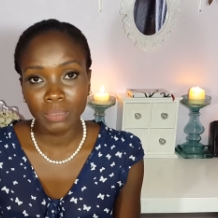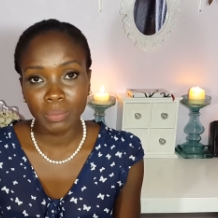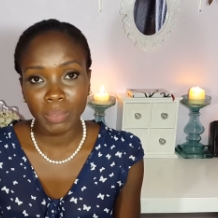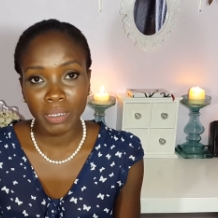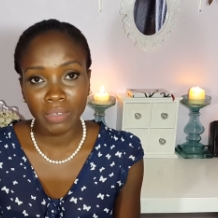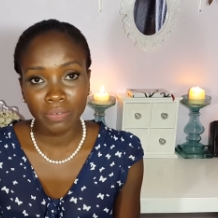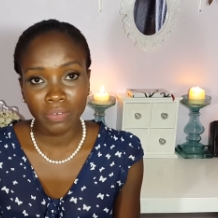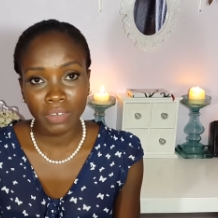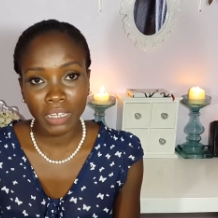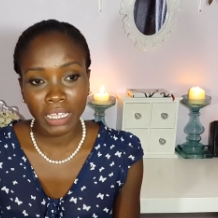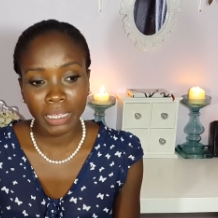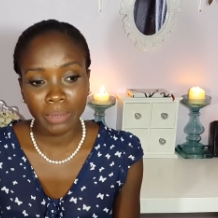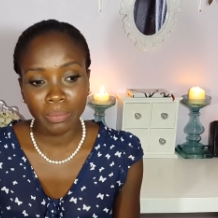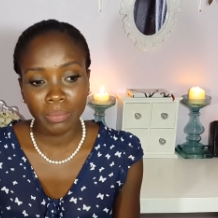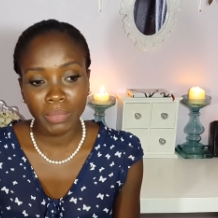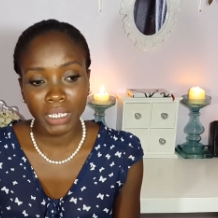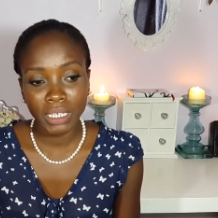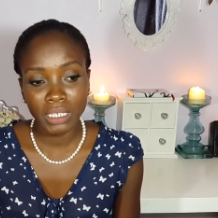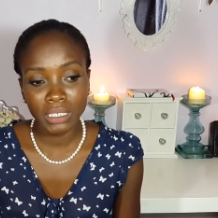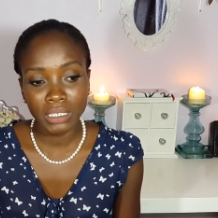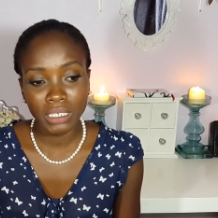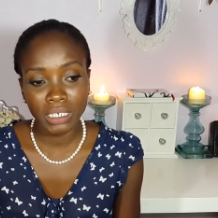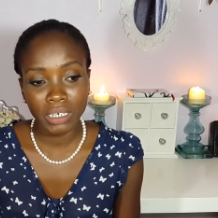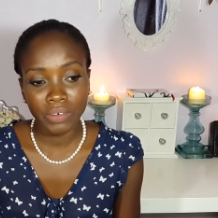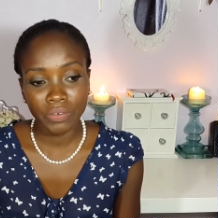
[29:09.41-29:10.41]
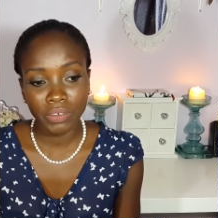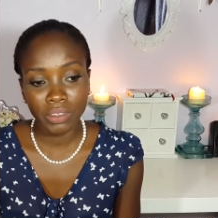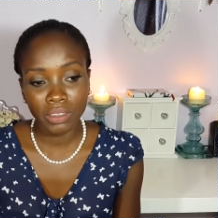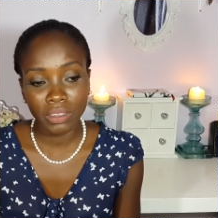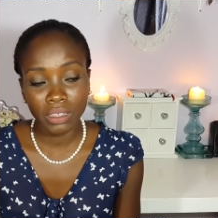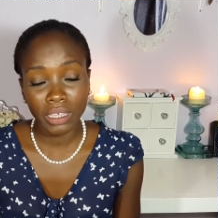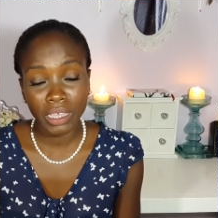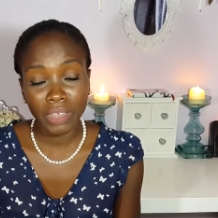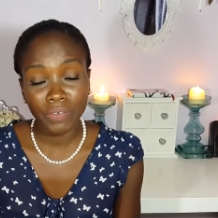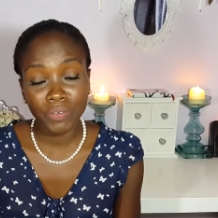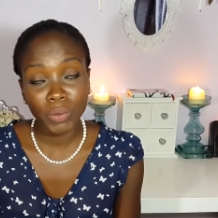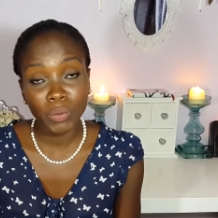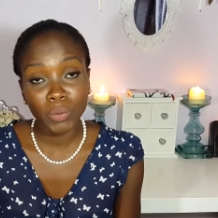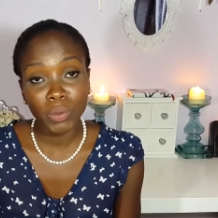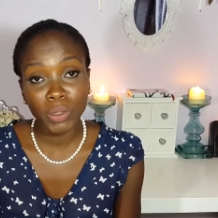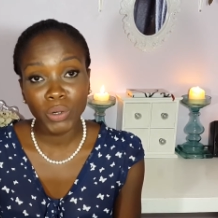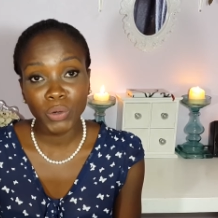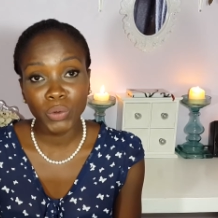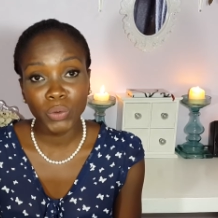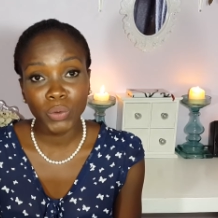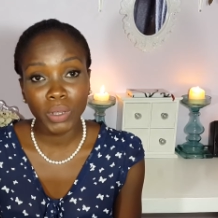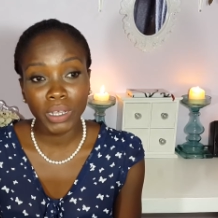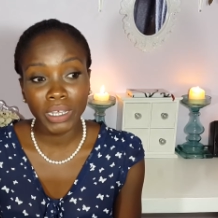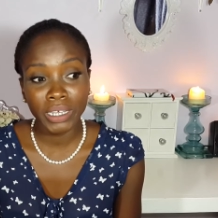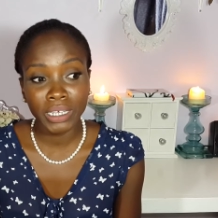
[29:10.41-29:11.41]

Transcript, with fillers: my flatmates and everything, everyone who I